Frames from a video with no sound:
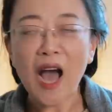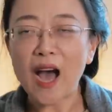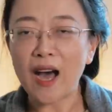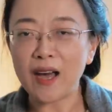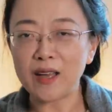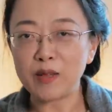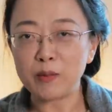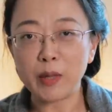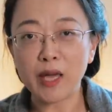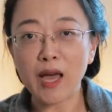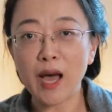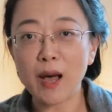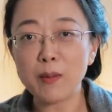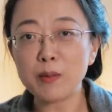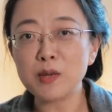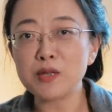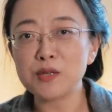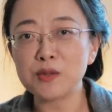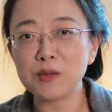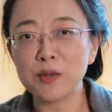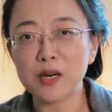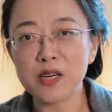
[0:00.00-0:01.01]
I'd be
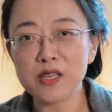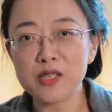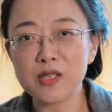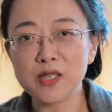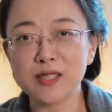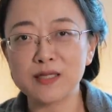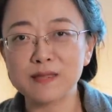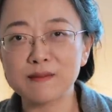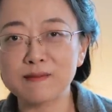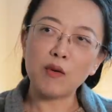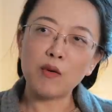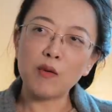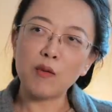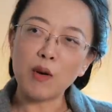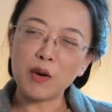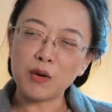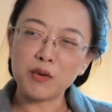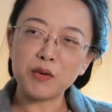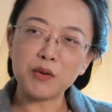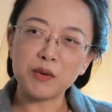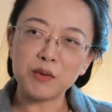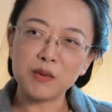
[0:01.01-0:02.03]
happy to watch it.
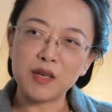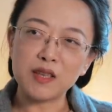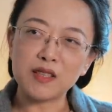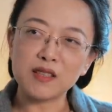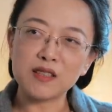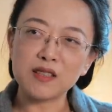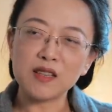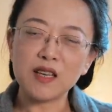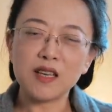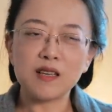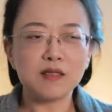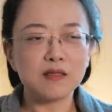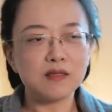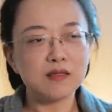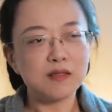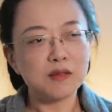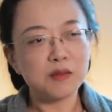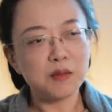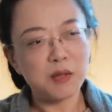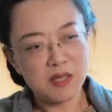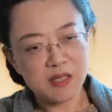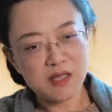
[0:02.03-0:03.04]
Wang Yuwen and
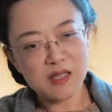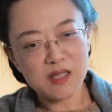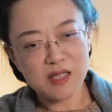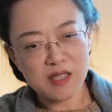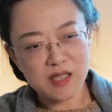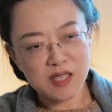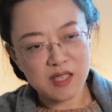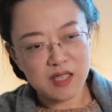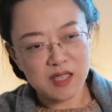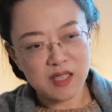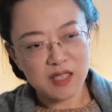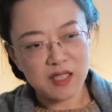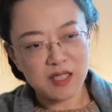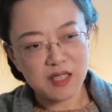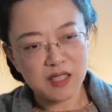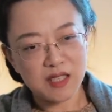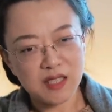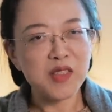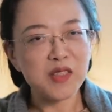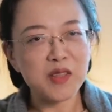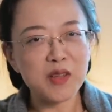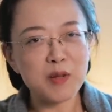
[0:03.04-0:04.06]
Wang
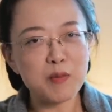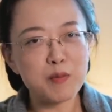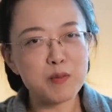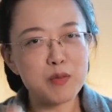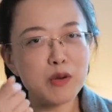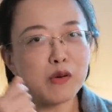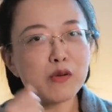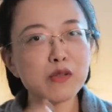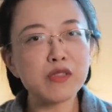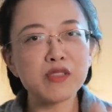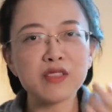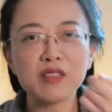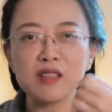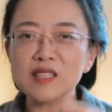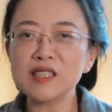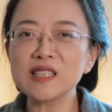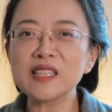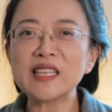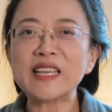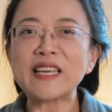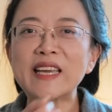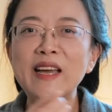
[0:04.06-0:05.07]
Ziqi, they both
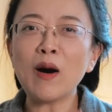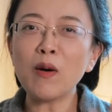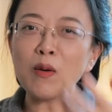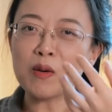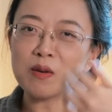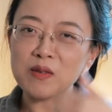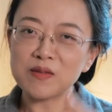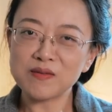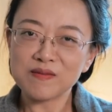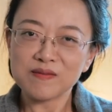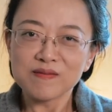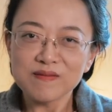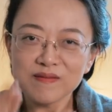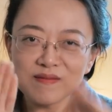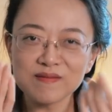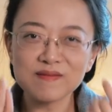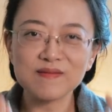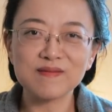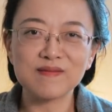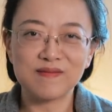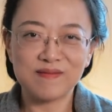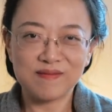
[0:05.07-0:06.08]
liao,
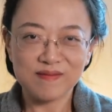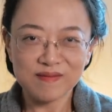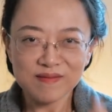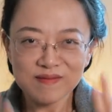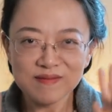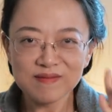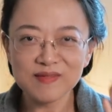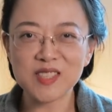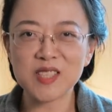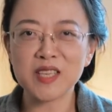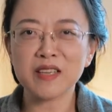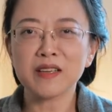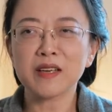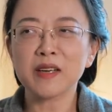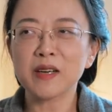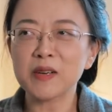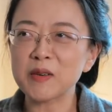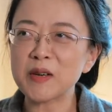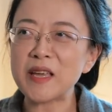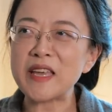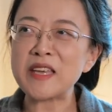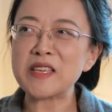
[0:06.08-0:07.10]

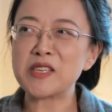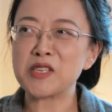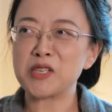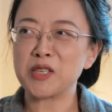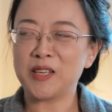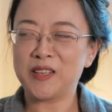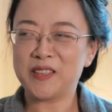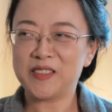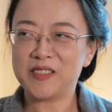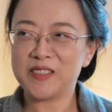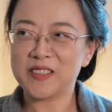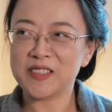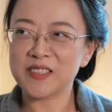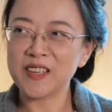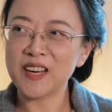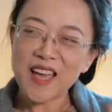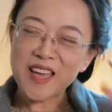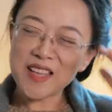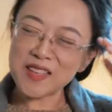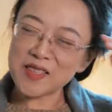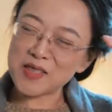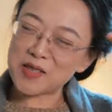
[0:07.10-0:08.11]
tickle each other
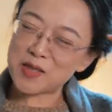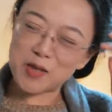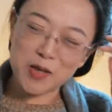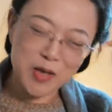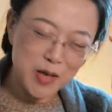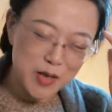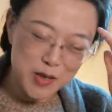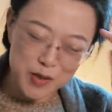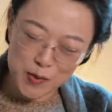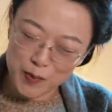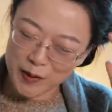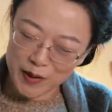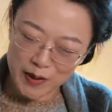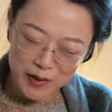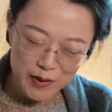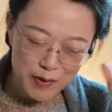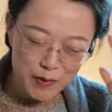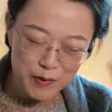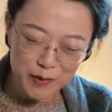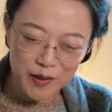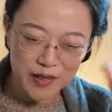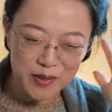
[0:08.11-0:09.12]
in a such
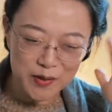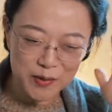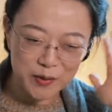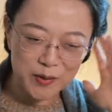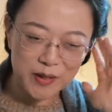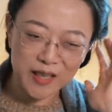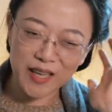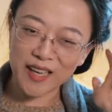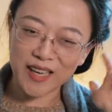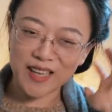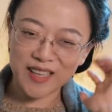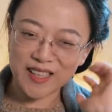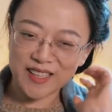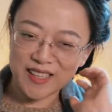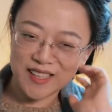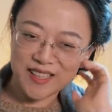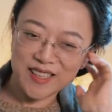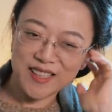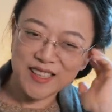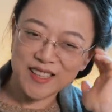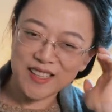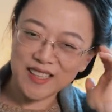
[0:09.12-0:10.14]
perfect way
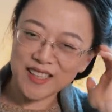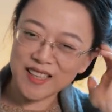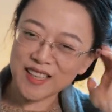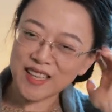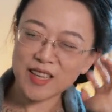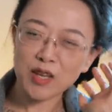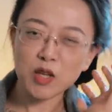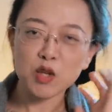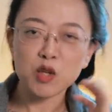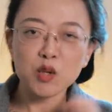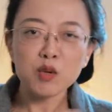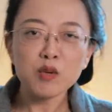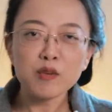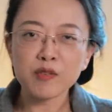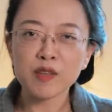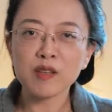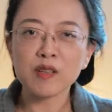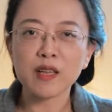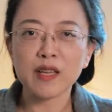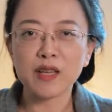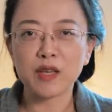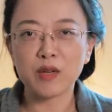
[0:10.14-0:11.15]
that like you
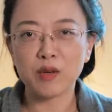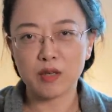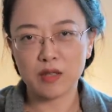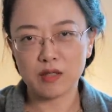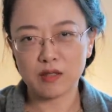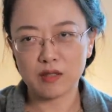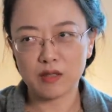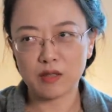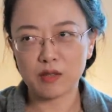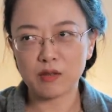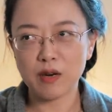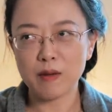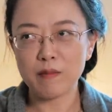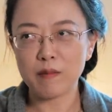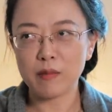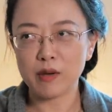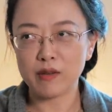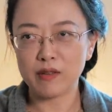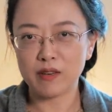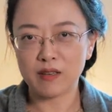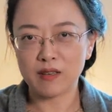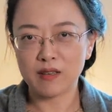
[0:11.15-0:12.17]
feel like you're the
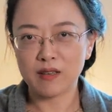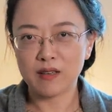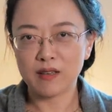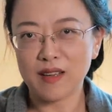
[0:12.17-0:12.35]
grandmother